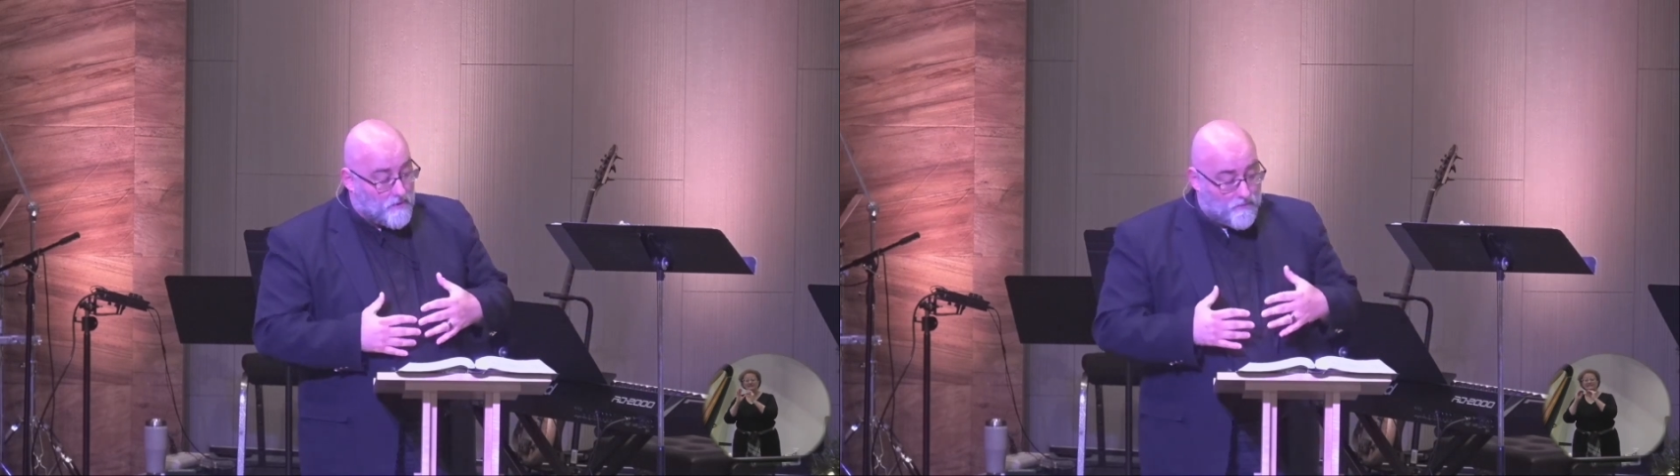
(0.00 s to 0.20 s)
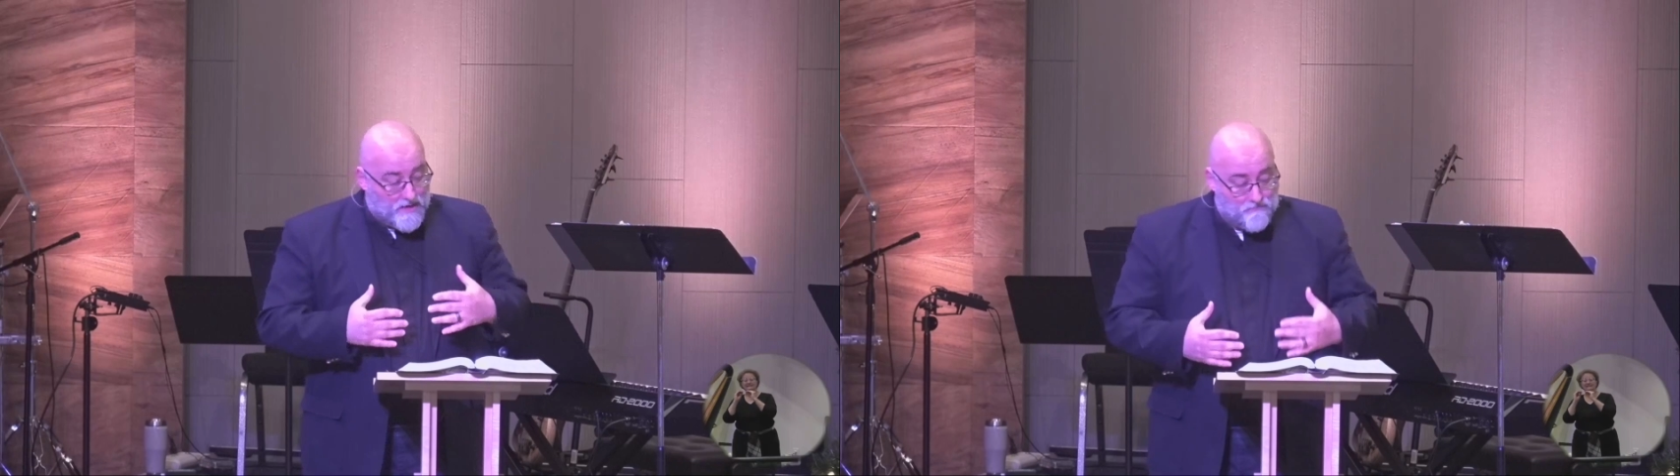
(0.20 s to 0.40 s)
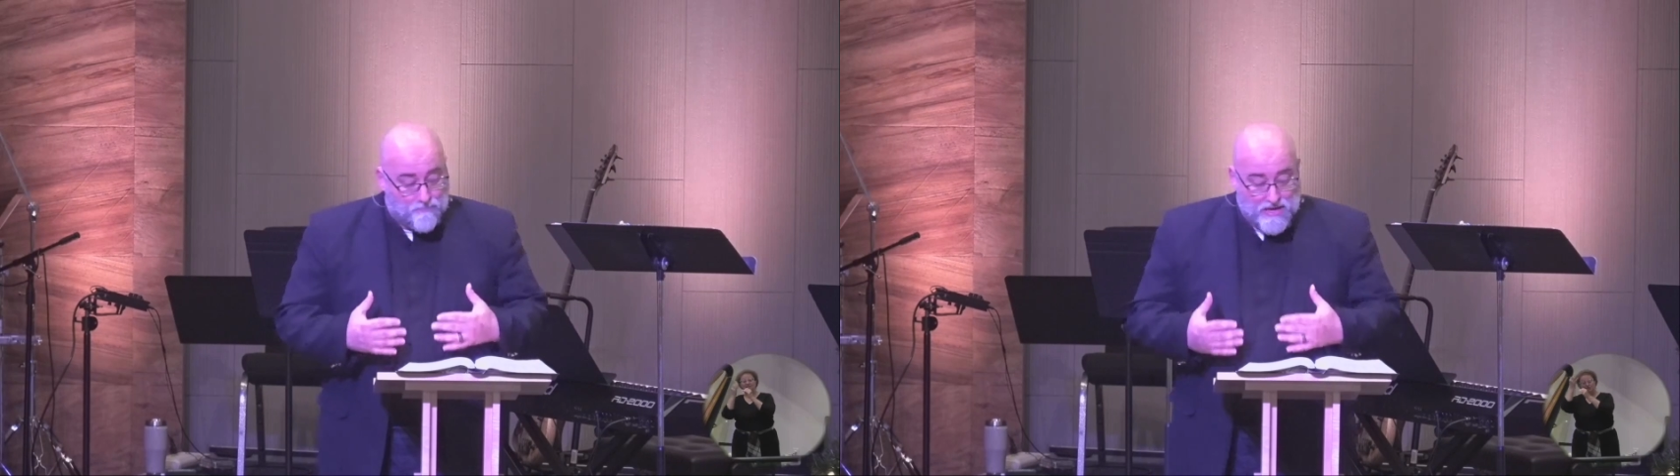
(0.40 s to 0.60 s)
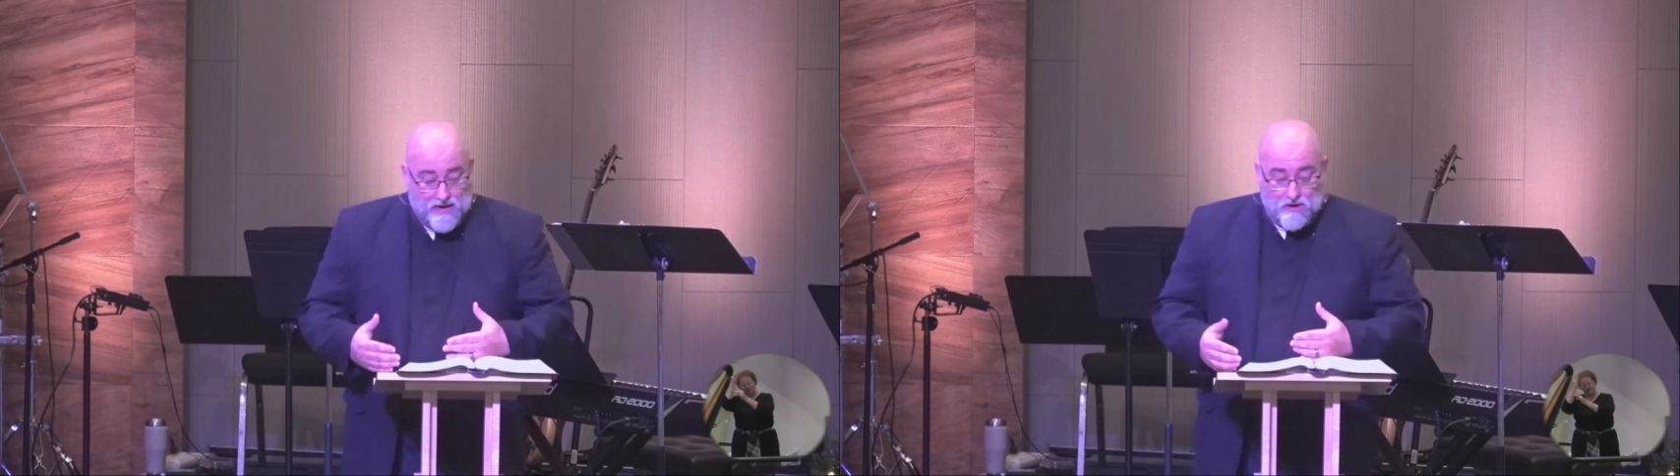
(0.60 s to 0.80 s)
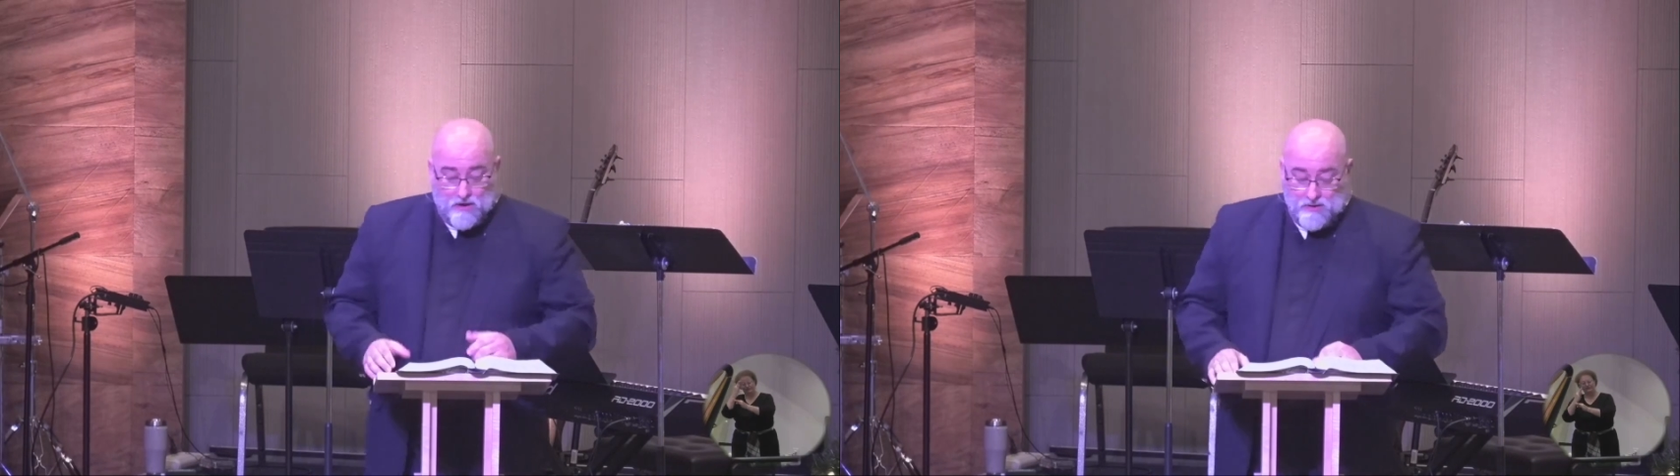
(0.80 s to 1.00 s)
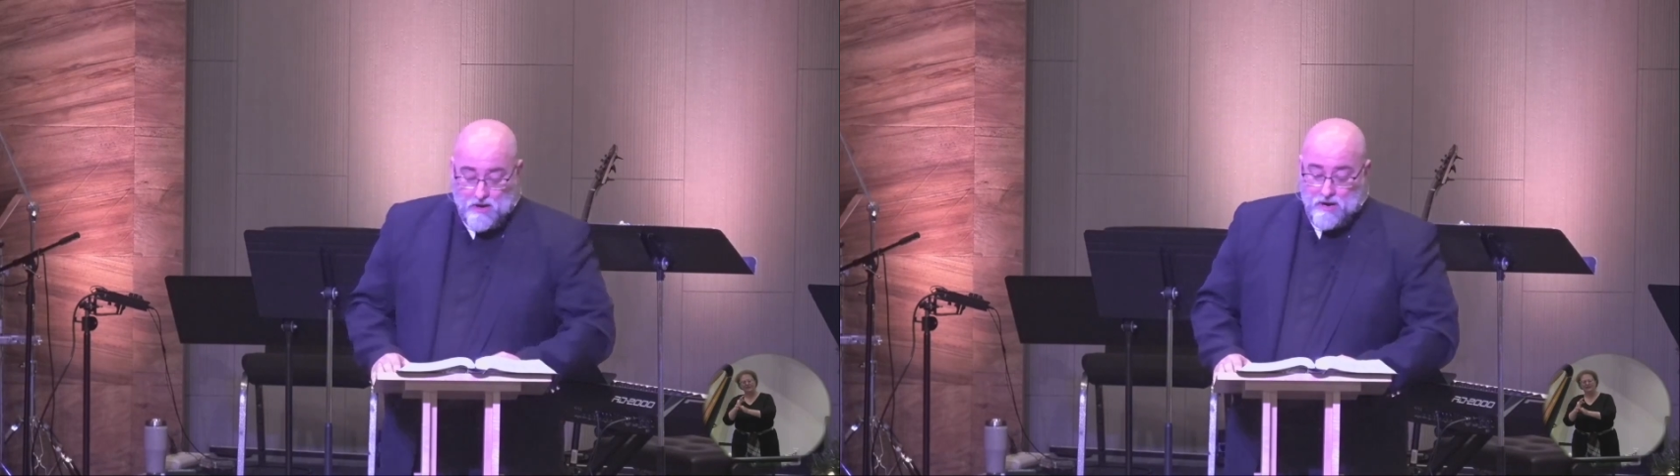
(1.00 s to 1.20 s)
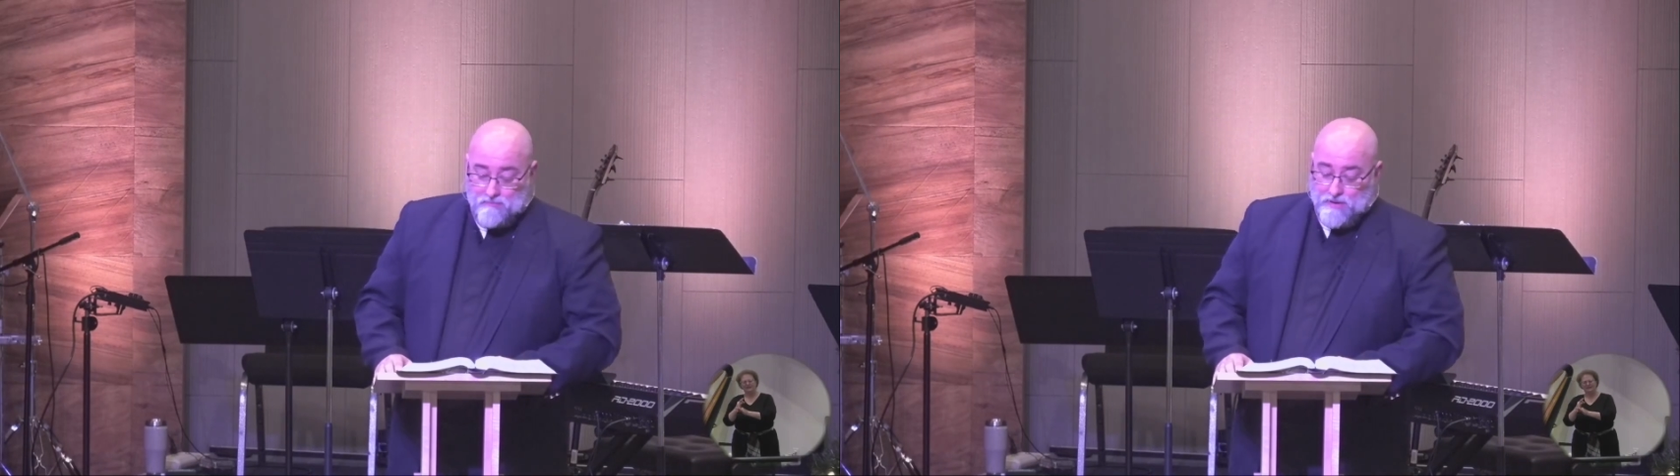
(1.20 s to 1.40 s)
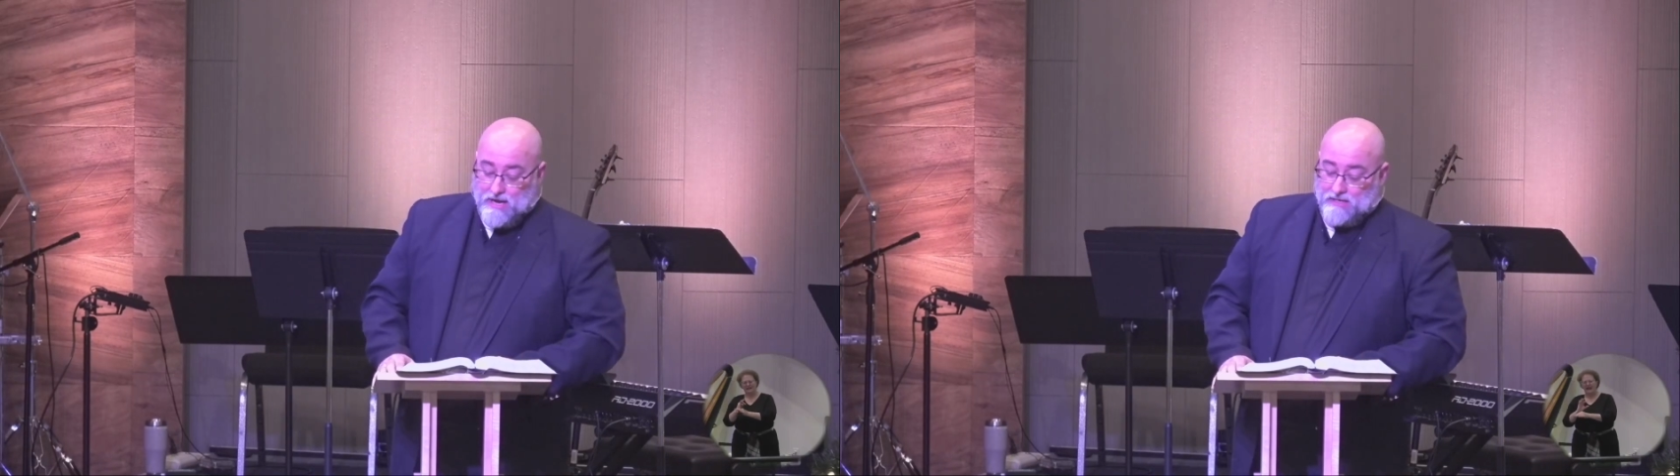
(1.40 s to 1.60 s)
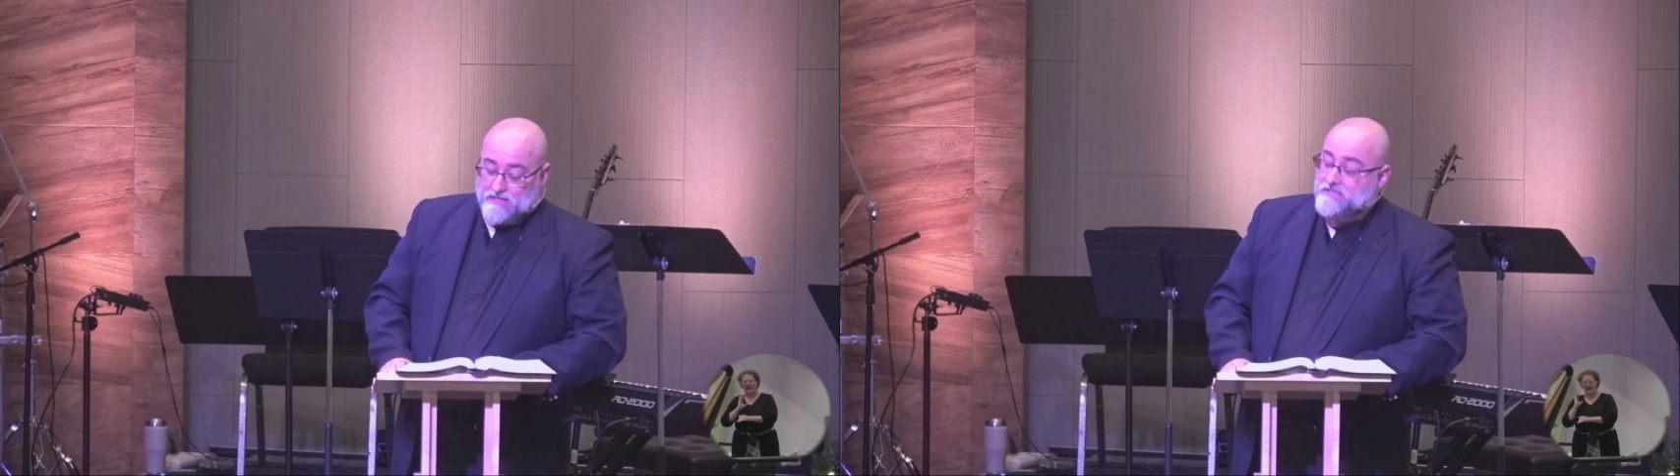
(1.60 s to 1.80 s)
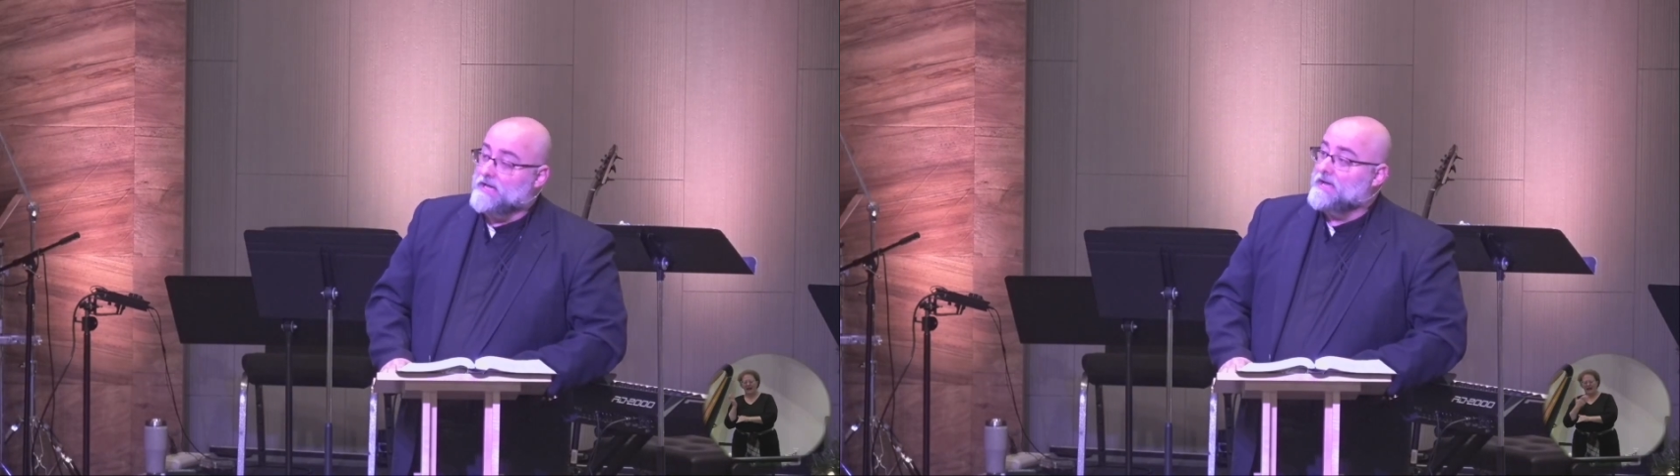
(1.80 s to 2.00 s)
What we bear on our
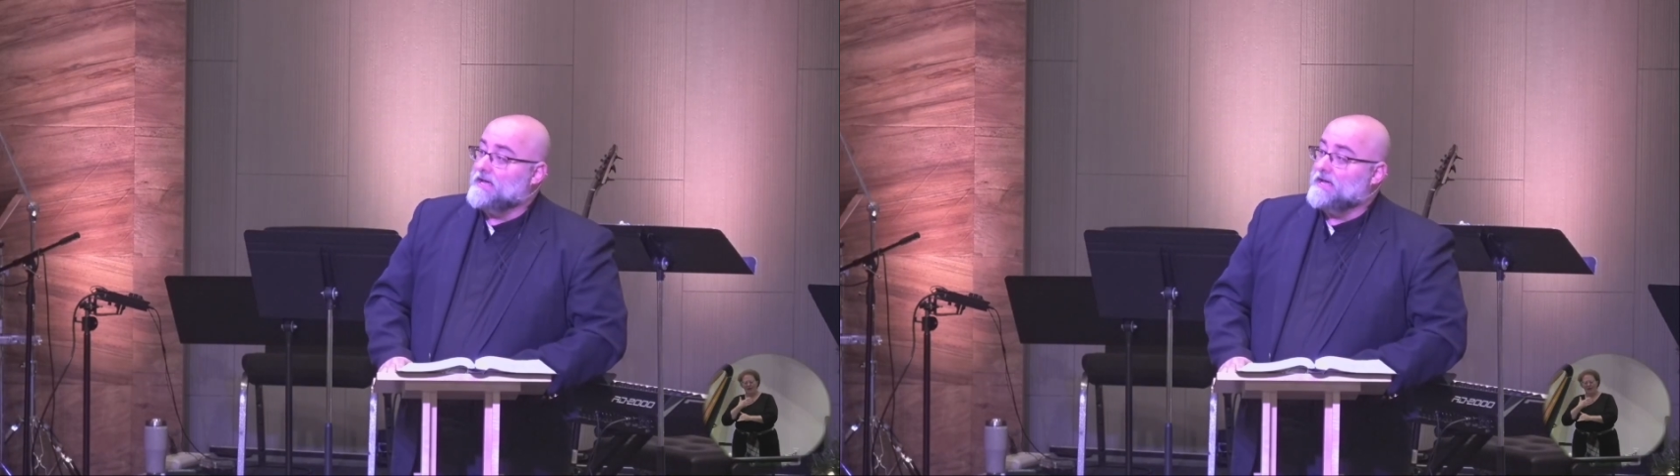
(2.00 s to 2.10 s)
bodies